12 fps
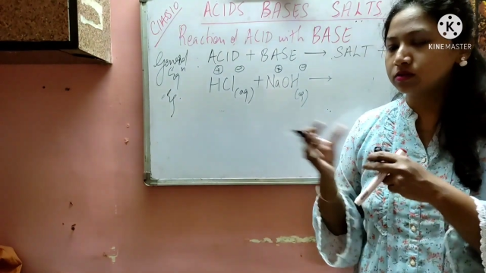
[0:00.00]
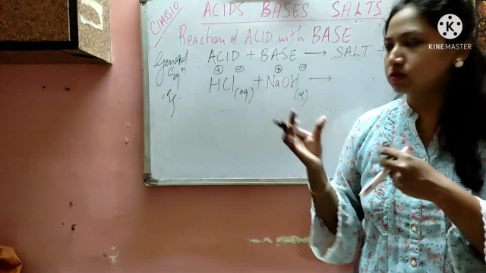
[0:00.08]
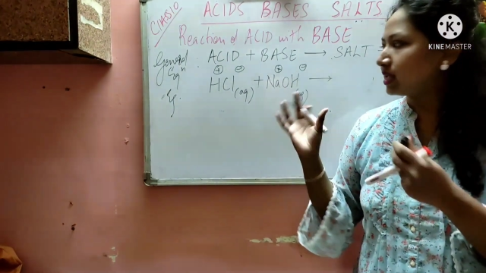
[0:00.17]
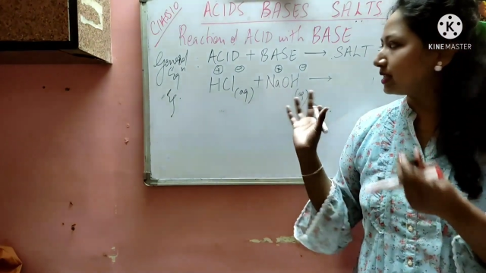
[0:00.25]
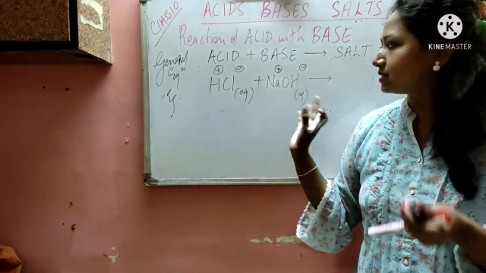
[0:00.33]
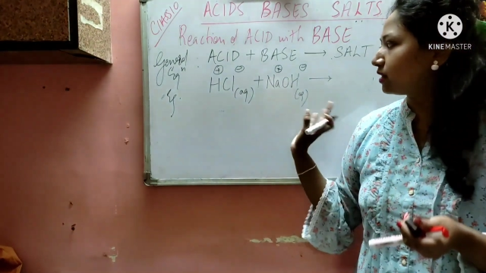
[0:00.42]

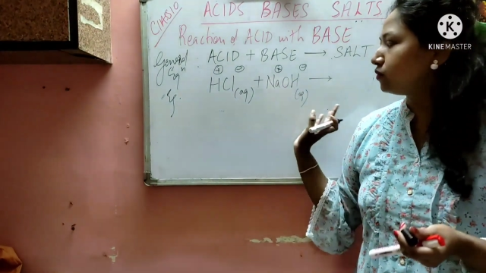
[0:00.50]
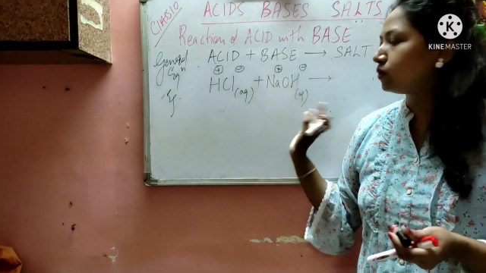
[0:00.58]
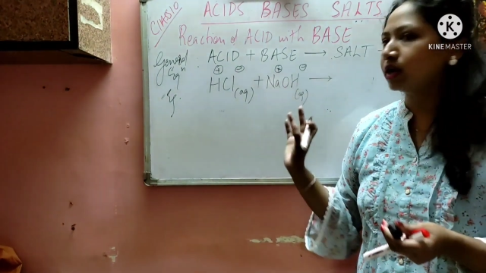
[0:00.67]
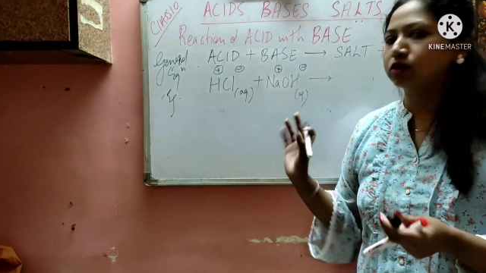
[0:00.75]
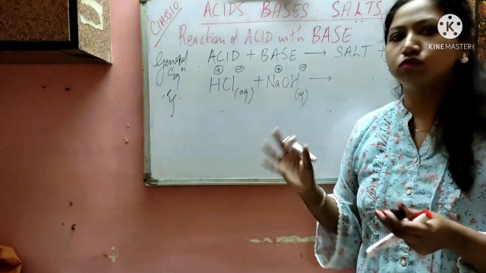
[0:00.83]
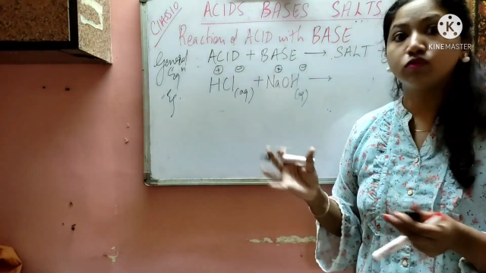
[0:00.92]
So that's how you
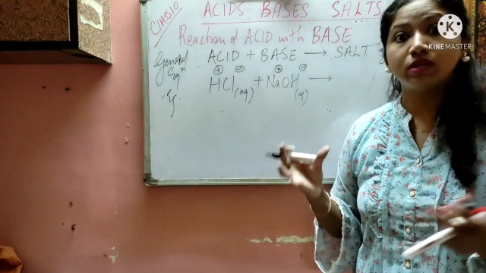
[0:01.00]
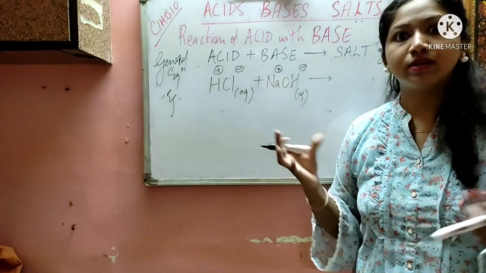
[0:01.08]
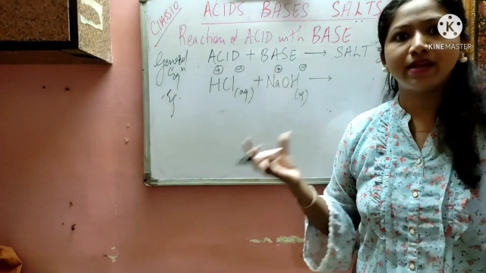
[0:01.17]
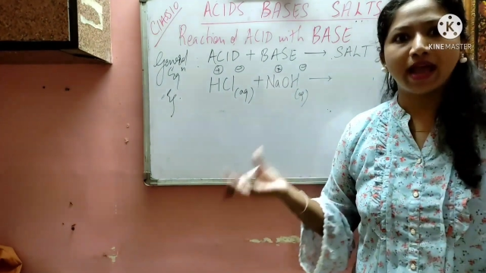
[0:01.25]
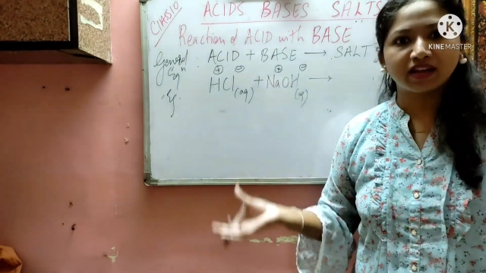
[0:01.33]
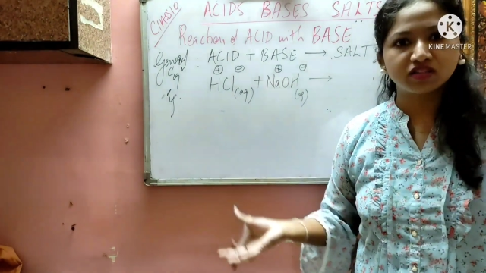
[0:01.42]
get to know the
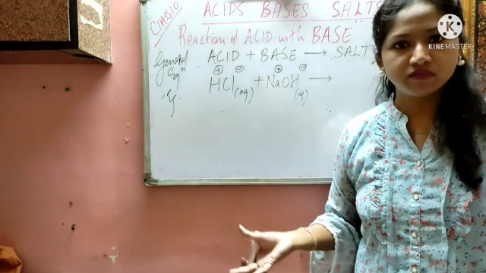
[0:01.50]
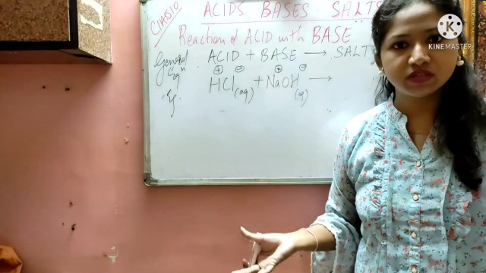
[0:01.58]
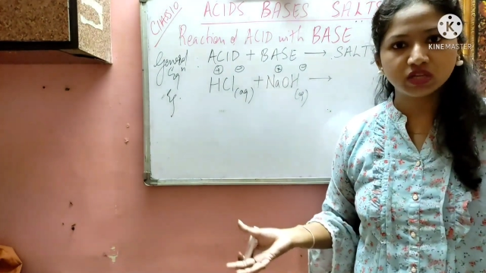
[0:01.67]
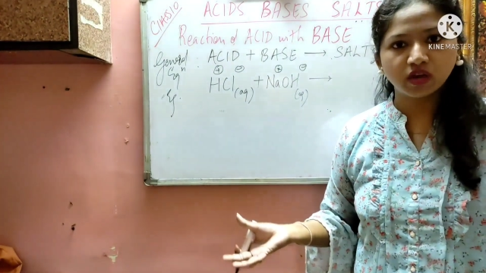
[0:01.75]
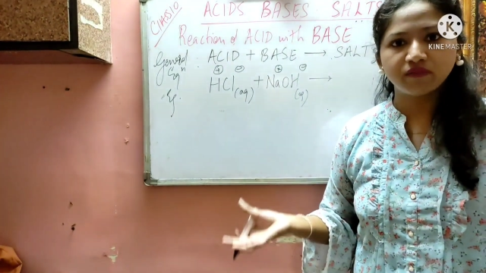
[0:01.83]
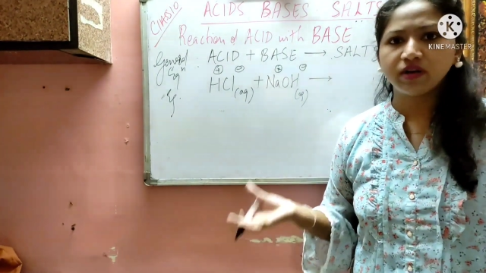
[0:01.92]
reaction
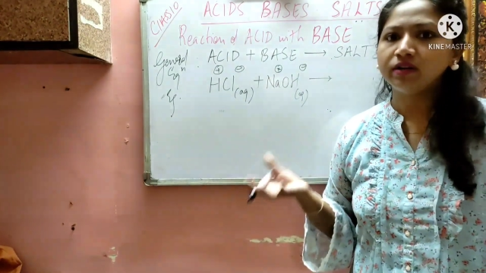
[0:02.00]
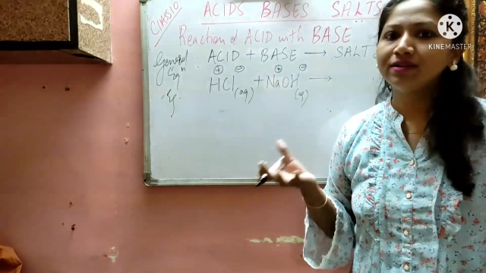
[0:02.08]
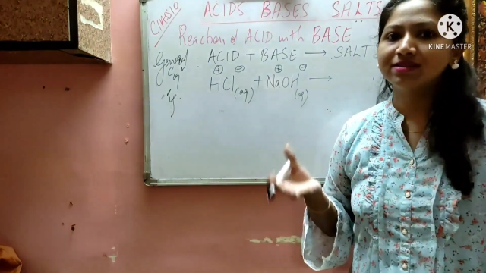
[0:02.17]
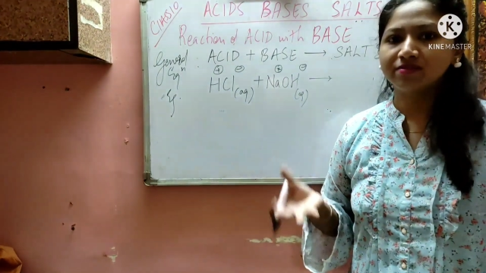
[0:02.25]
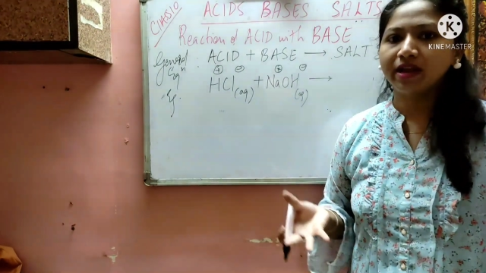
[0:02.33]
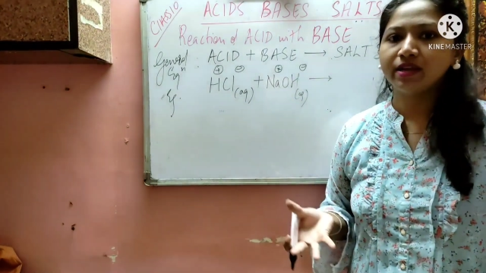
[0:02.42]
which you have written
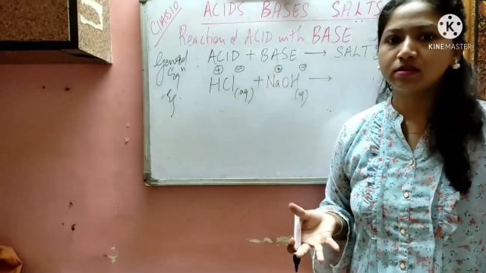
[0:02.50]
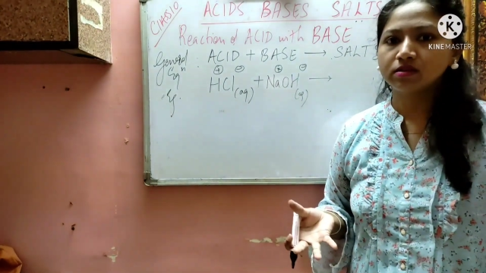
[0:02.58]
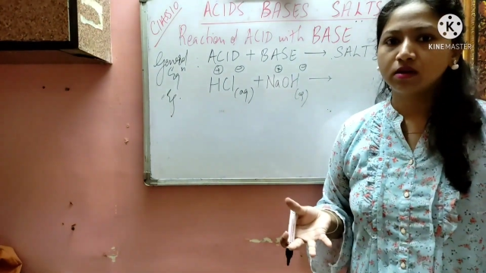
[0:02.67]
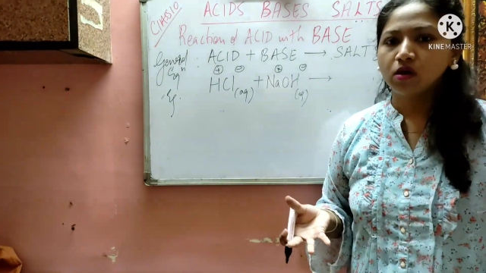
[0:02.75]
is right.